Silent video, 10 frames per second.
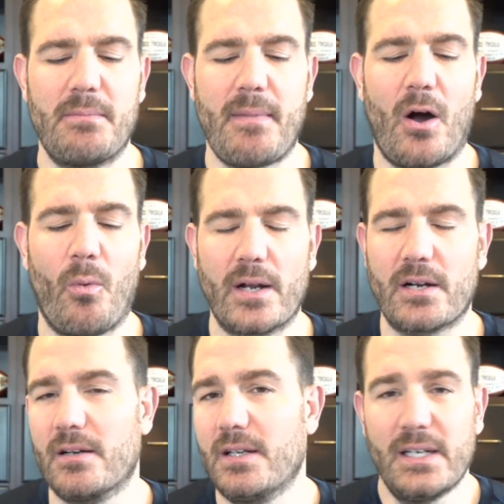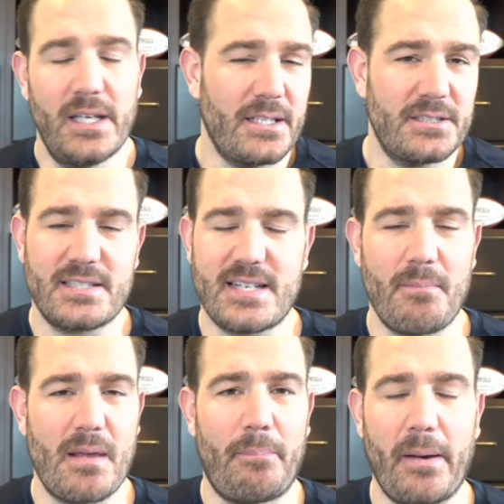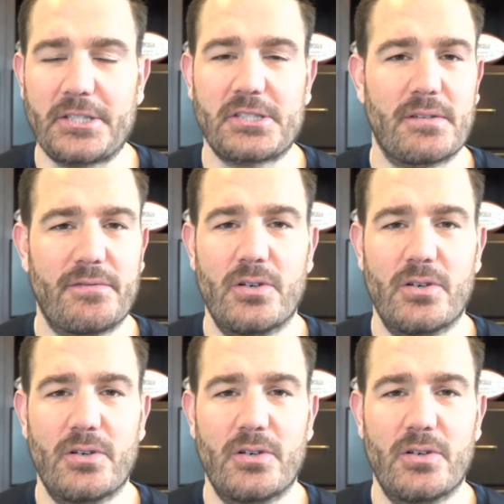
email winner. You can just send me a picture of